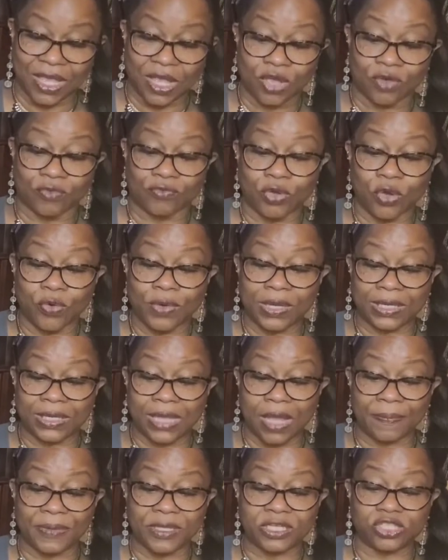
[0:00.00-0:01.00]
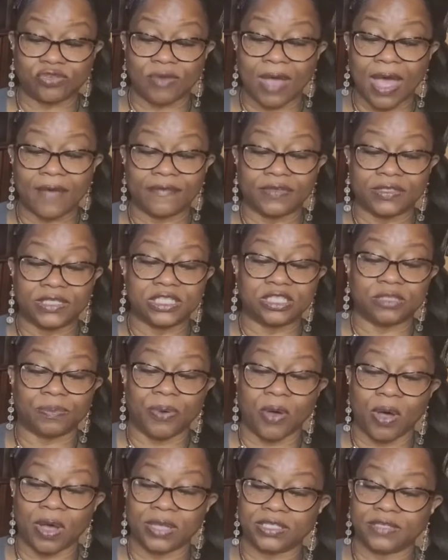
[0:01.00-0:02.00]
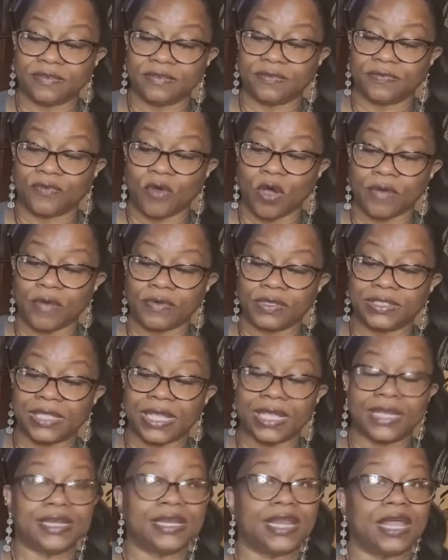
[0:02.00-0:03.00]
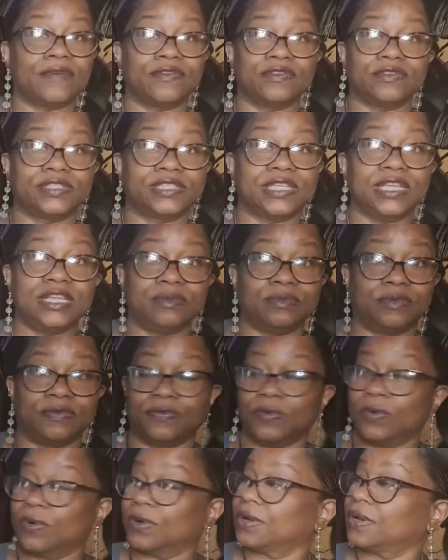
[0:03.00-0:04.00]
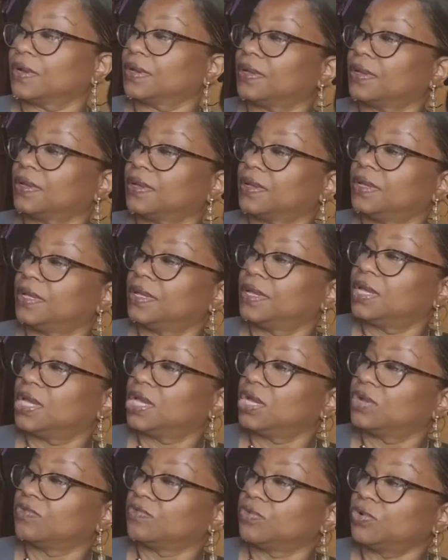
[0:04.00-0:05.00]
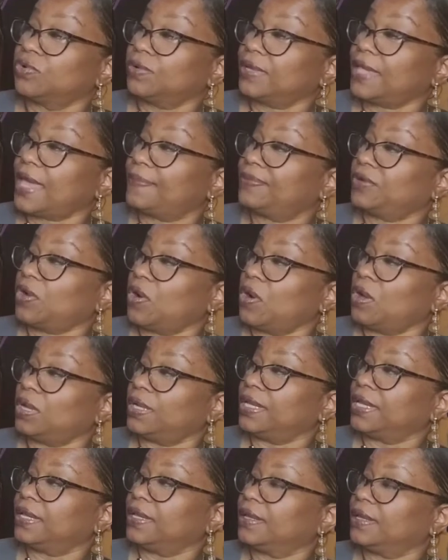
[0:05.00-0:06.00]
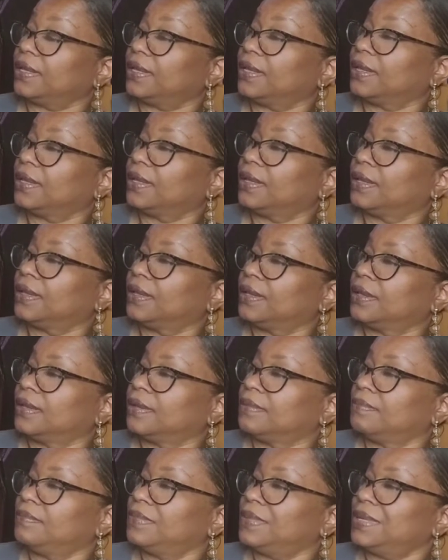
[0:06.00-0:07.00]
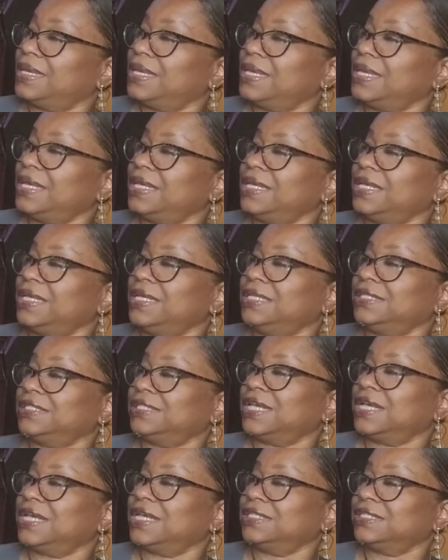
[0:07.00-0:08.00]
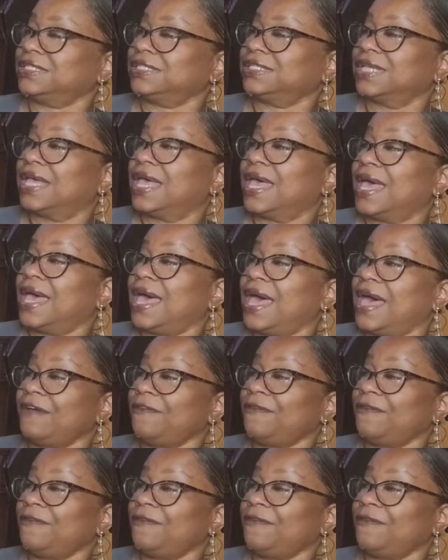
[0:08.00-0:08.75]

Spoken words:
Roo and Lumpy traveled into parts of the forest they had never seen before. Roo kept calling, Mrs. Heffalump!